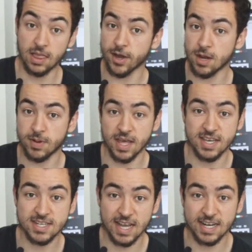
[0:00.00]
then we're going to play
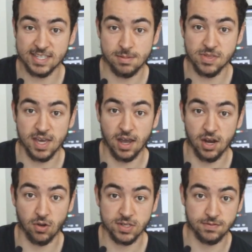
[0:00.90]
the exact same thing
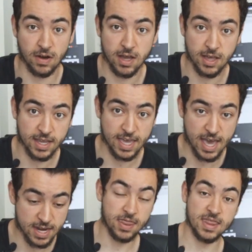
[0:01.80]
an octave higher again,